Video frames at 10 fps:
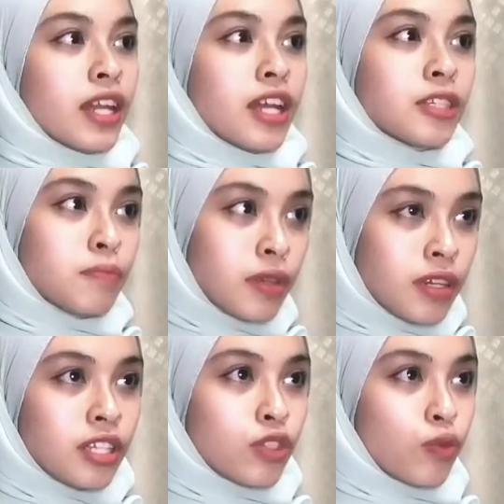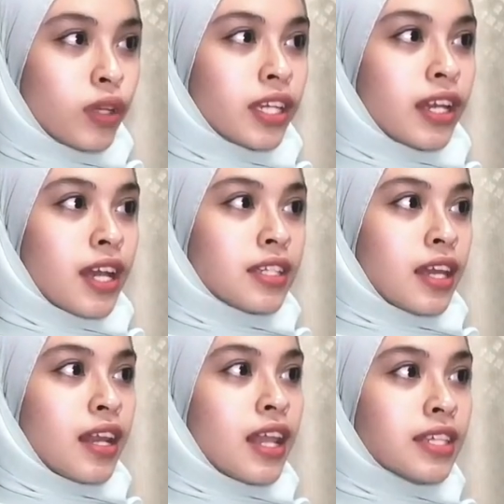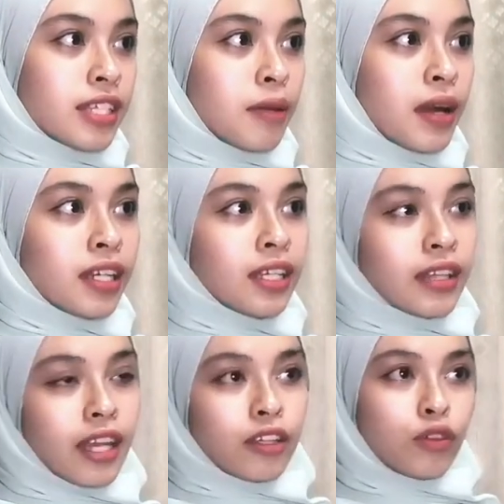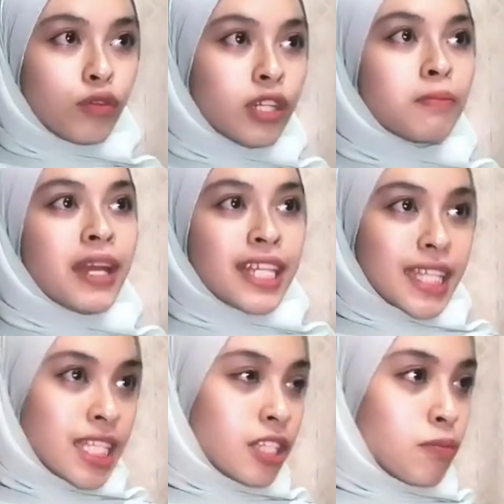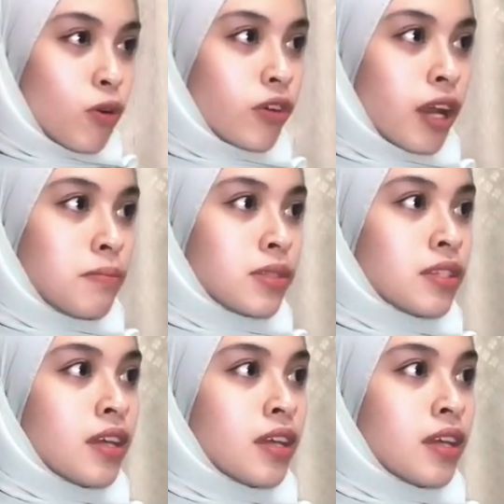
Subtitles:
an experience working as a landscape architect during my internship programs.